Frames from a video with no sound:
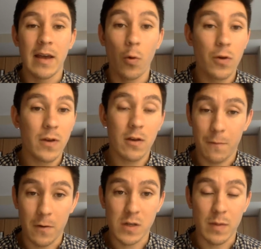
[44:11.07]
Or you get your
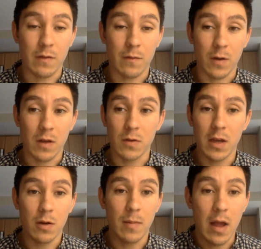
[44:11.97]
first month free. You get
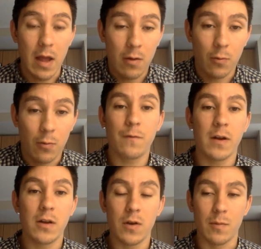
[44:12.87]
your, uh, I'll
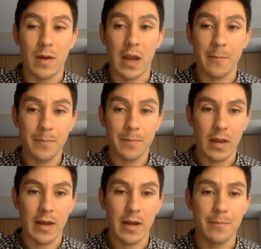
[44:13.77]
refund you your money.
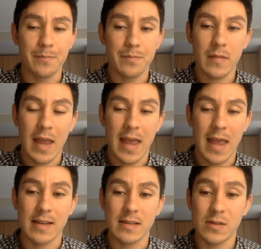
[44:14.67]
Um,
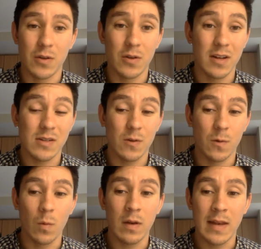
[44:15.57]
and so you got
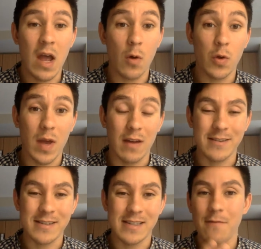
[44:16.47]
so now you have
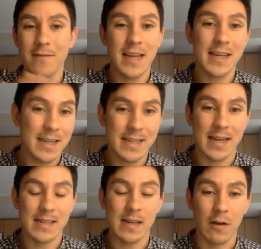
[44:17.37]
seven days to
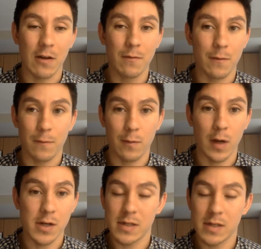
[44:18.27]
test it out for free,
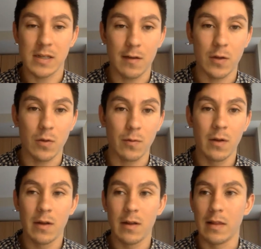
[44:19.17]
just to see if you
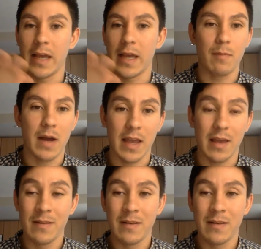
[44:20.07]
like my